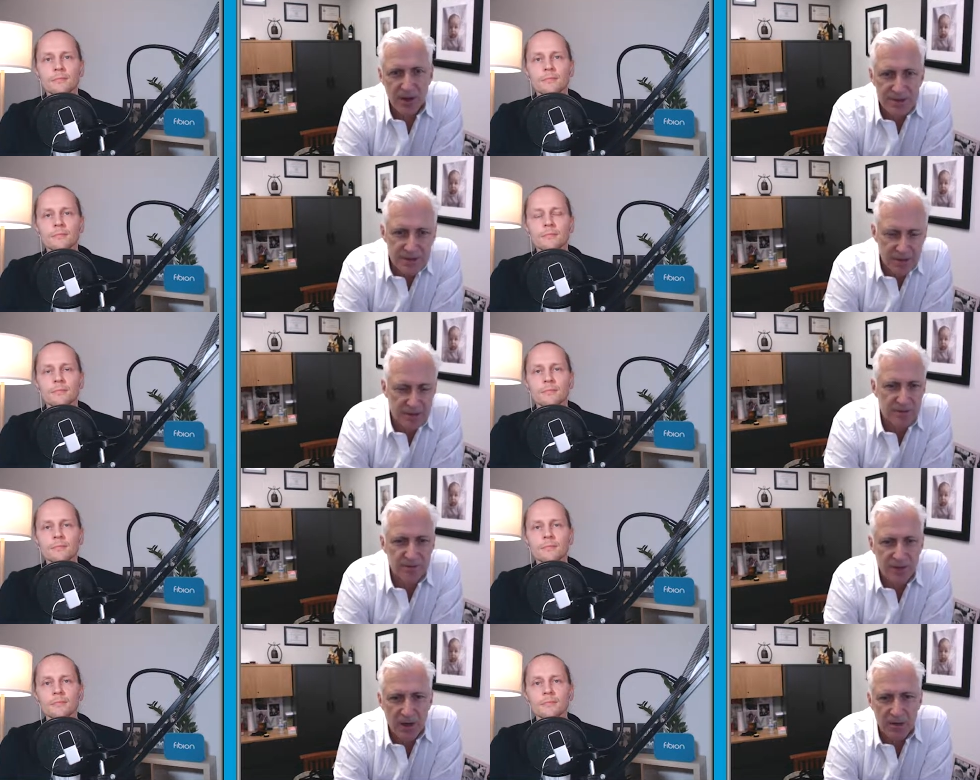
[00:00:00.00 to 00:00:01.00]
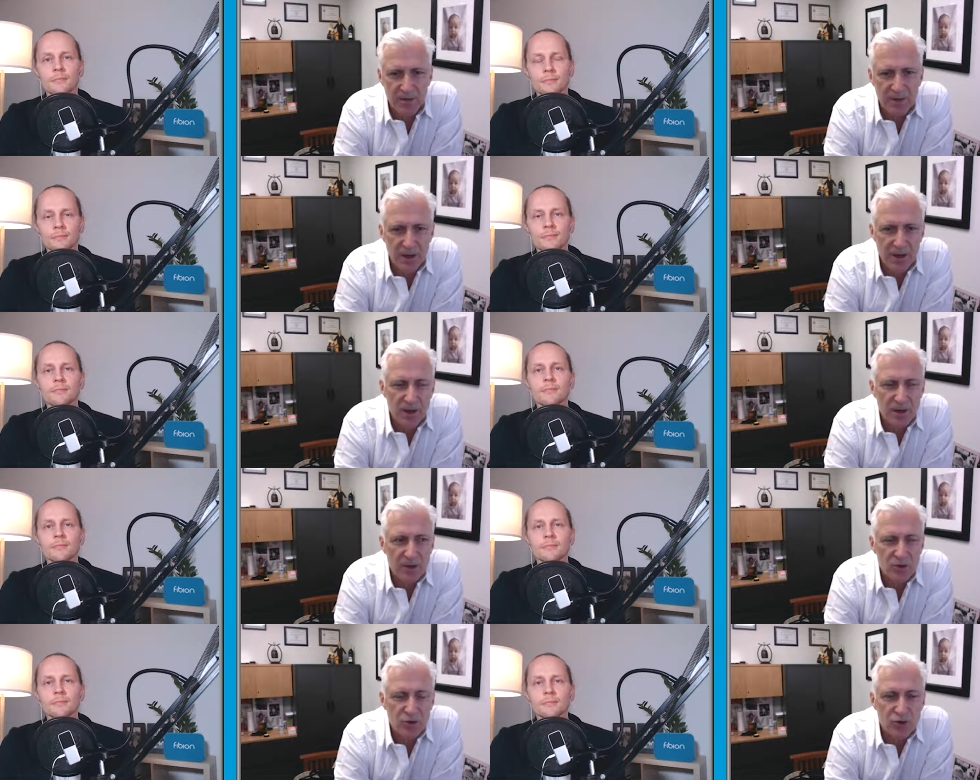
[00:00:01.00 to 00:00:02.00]
Speaker 1: identify their
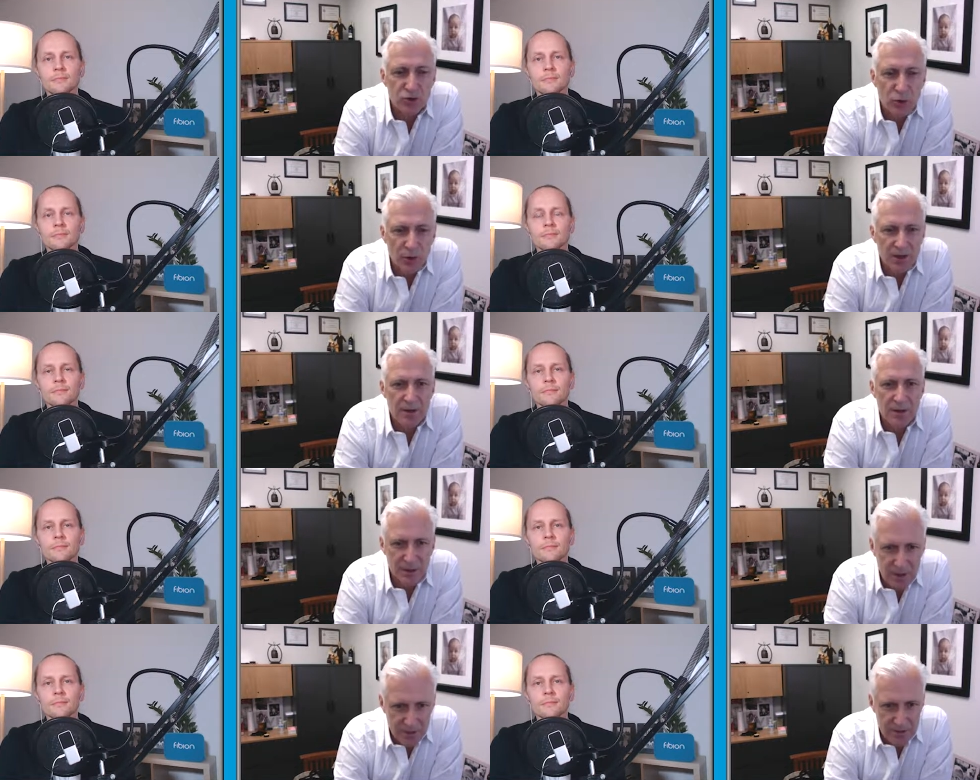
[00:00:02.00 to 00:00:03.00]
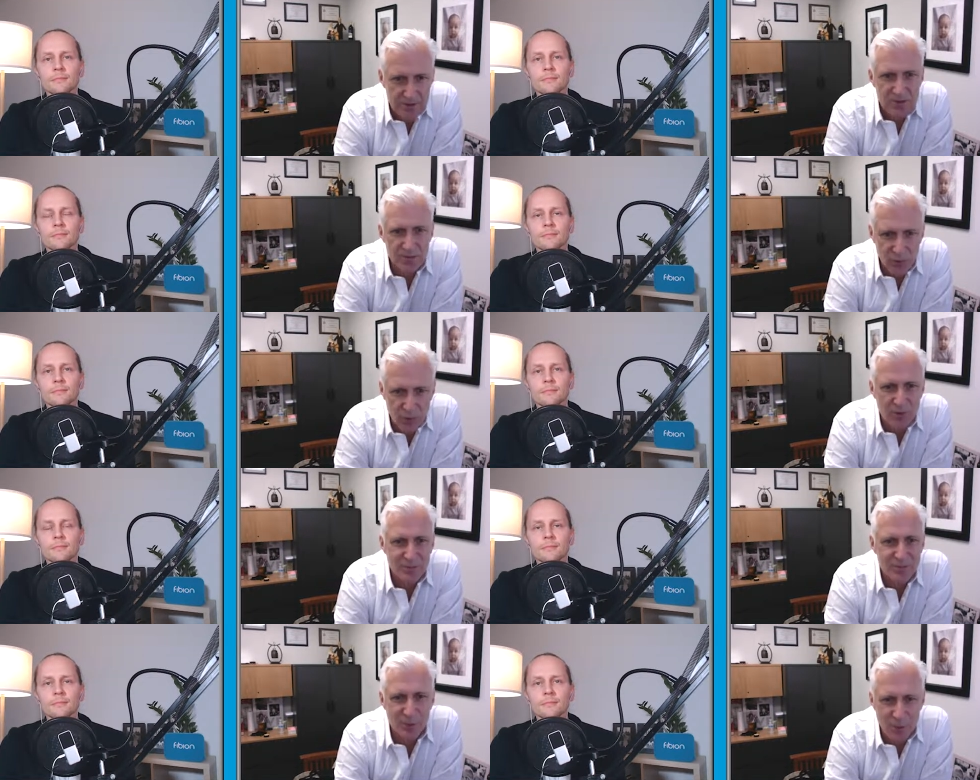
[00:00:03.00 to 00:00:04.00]
joint needs
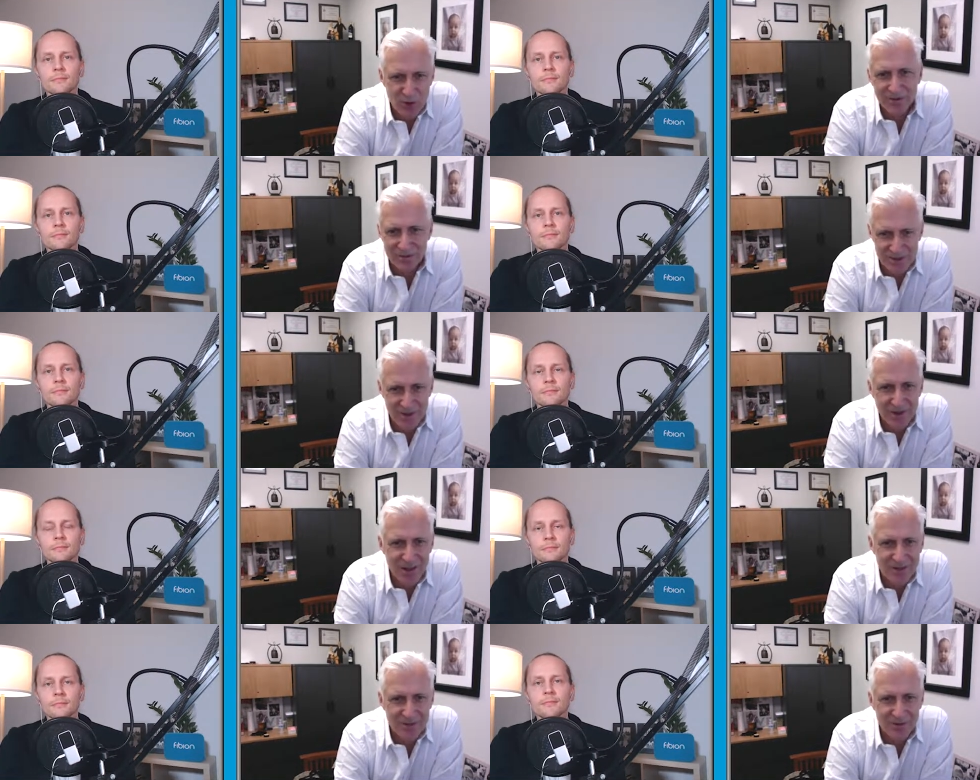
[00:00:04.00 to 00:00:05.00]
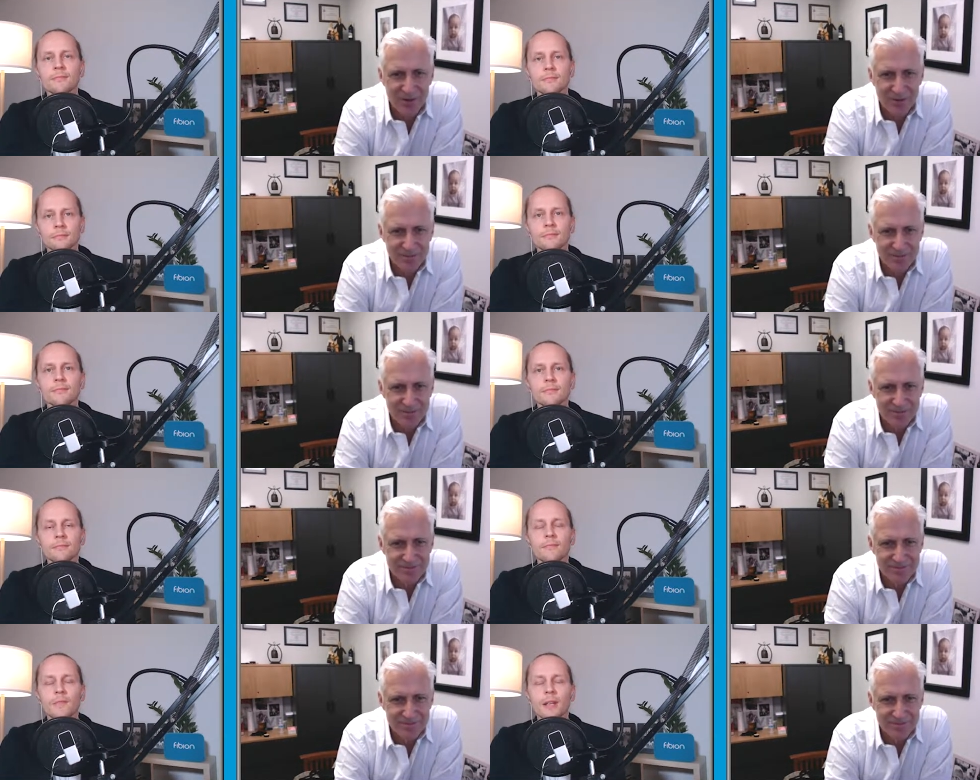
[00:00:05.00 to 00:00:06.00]
for promoting physical activity.
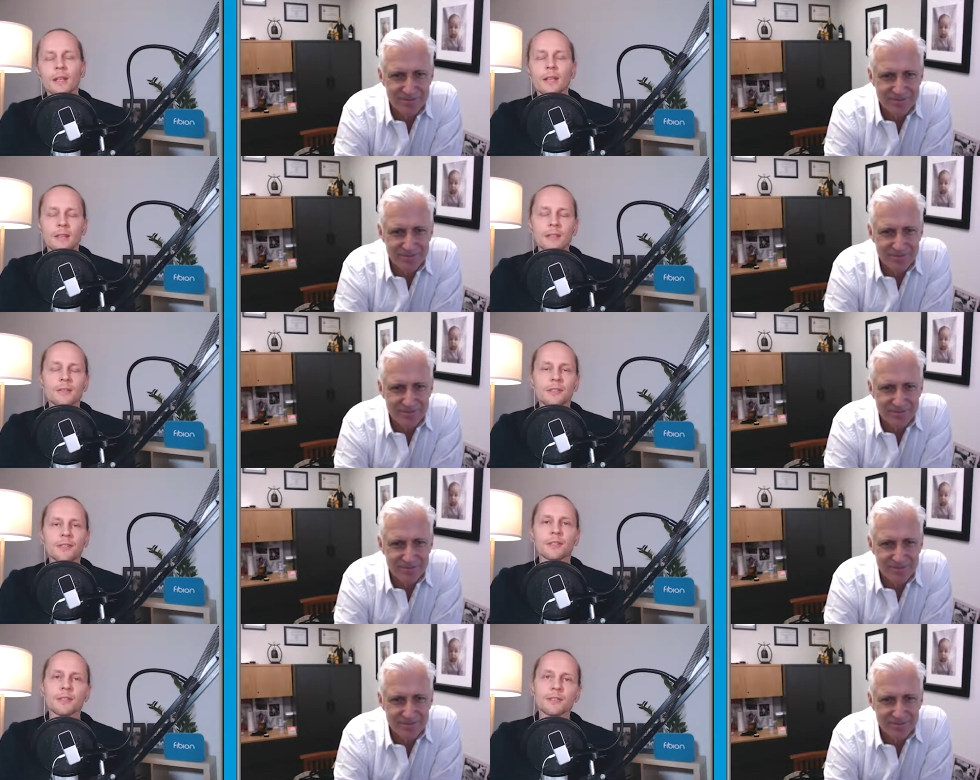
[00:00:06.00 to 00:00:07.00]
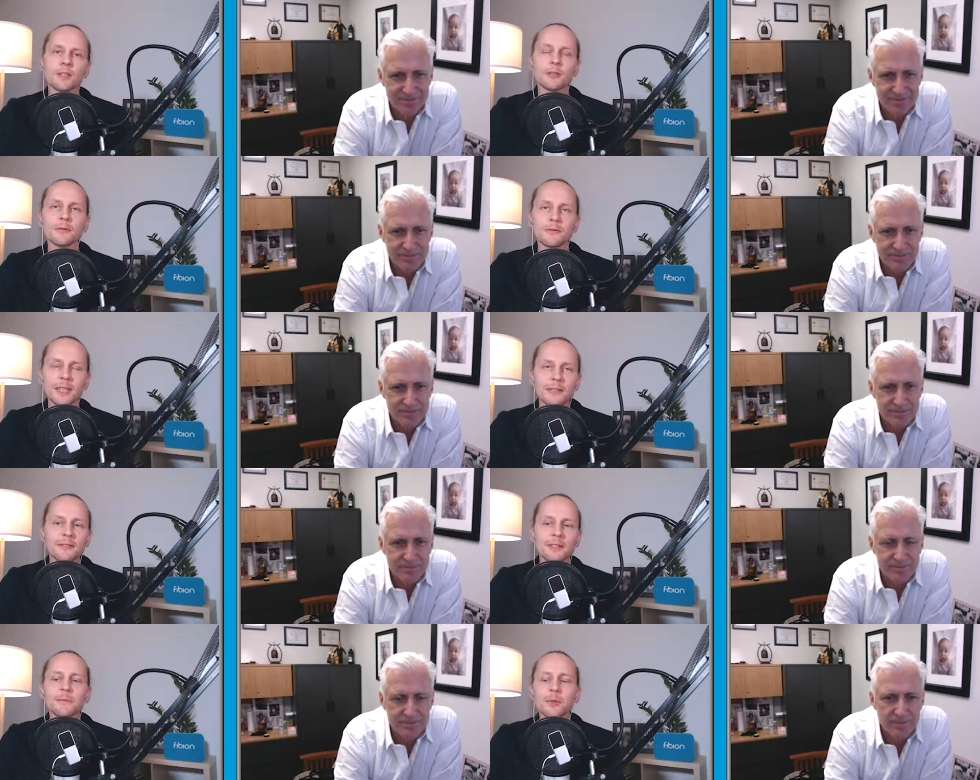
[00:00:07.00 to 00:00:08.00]
Speaker 2: Mm. Yeah, interesting. So
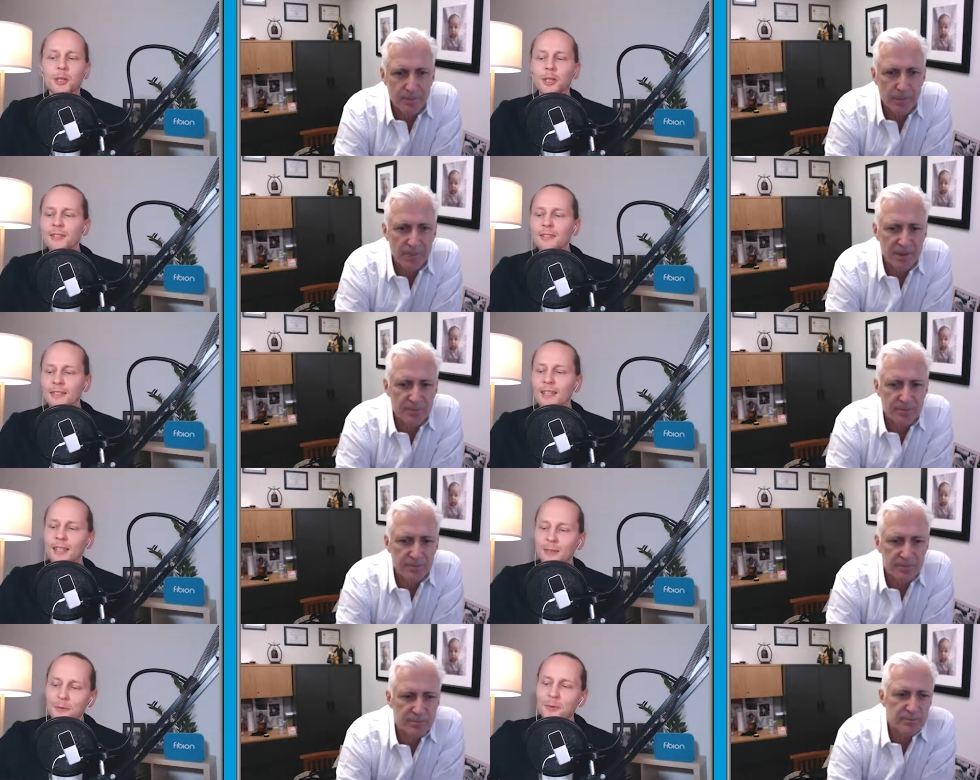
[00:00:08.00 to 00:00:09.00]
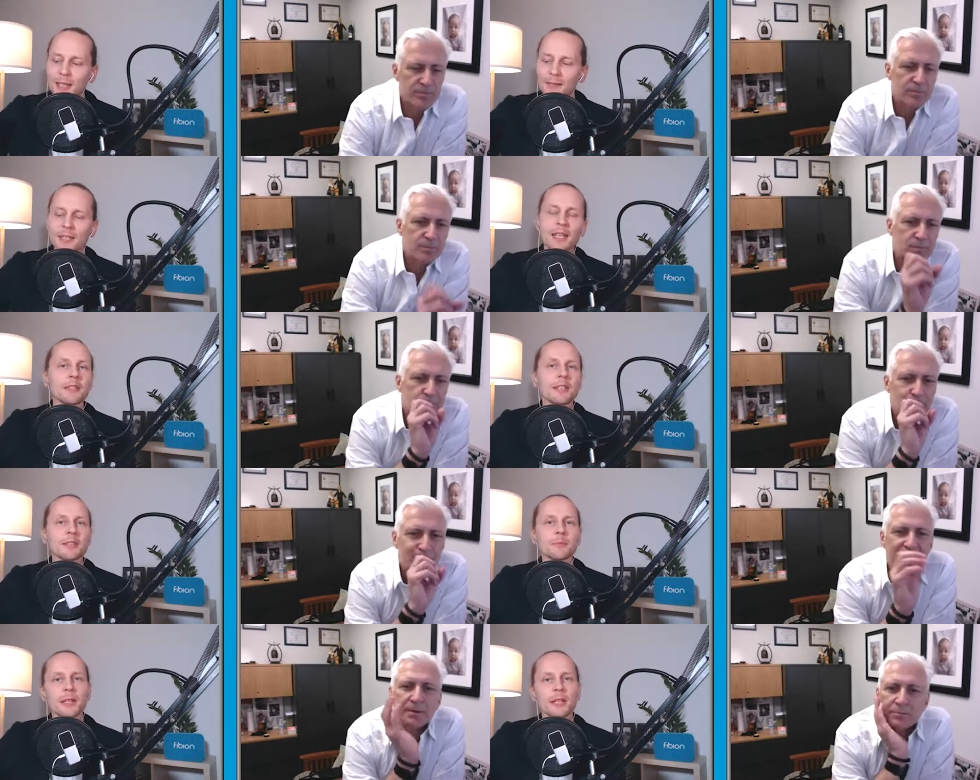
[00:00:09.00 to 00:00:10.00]
five five points, and we have the
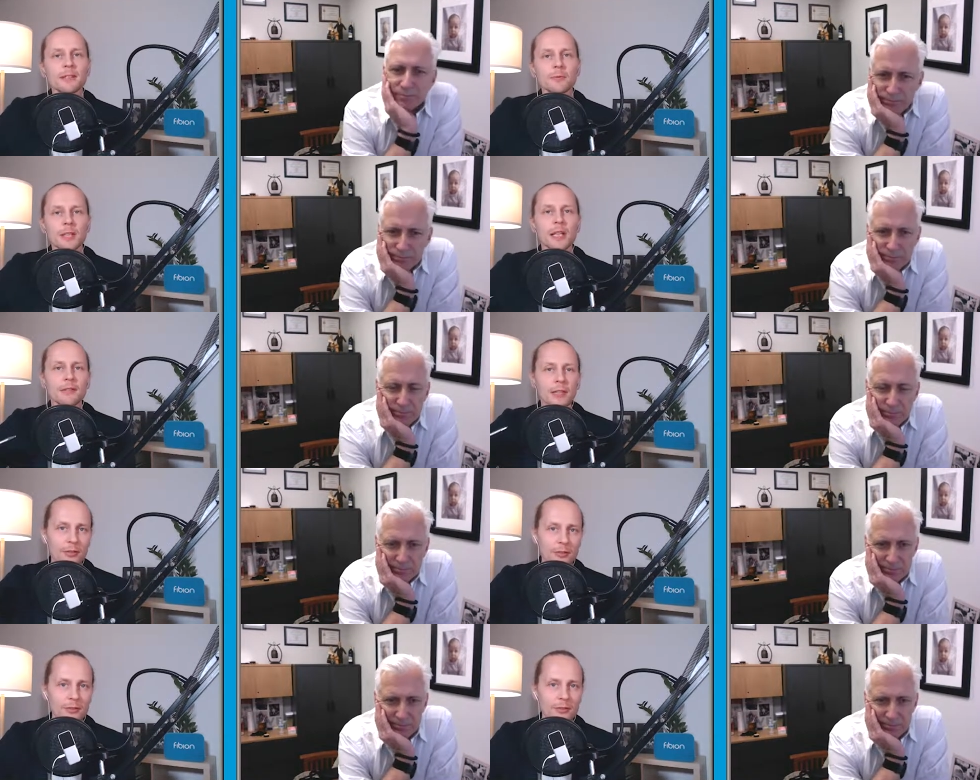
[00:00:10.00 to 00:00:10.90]
evidence base, we have the